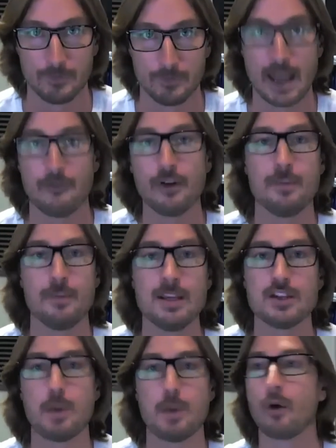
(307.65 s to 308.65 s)
Never to be
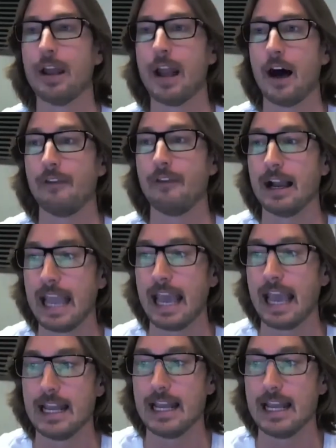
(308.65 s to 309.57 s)
spoken of again.